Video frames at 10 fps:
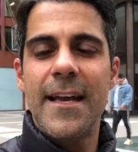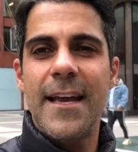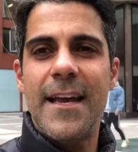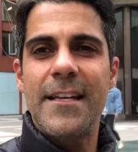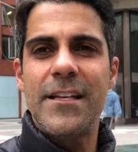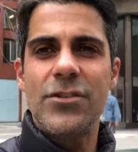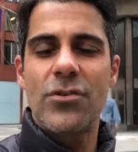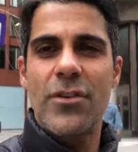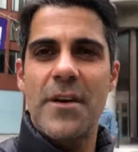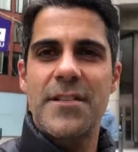and
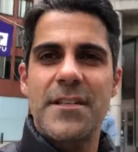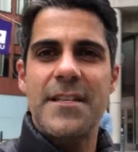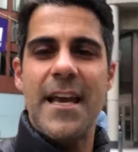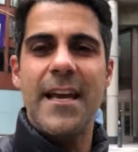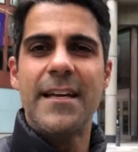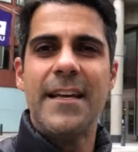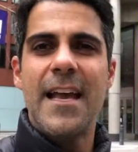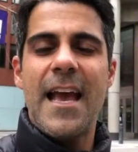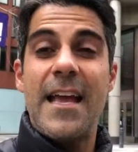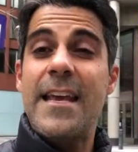enjoy the rest of the day.
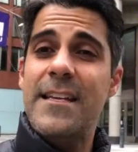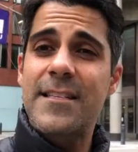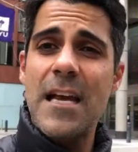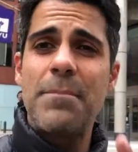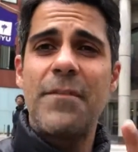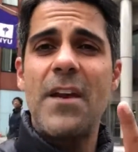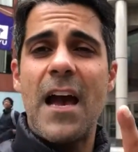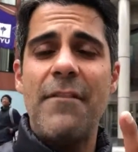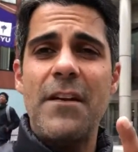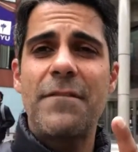And hit us up if you
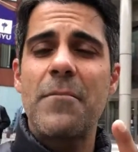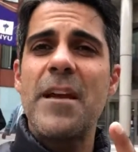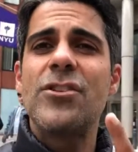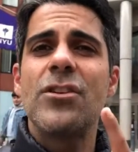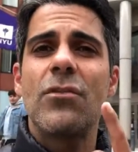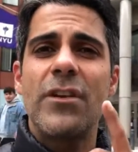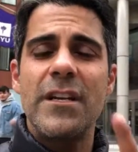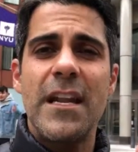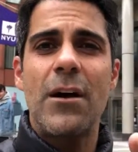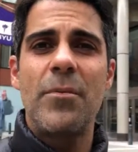have any information or you
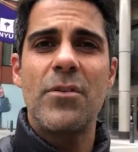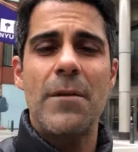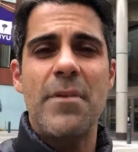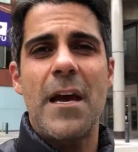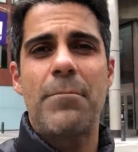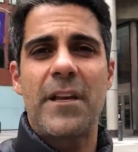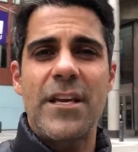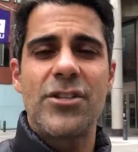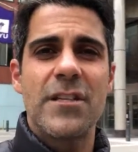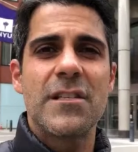need help with your MBA
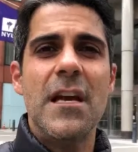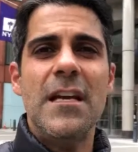applications,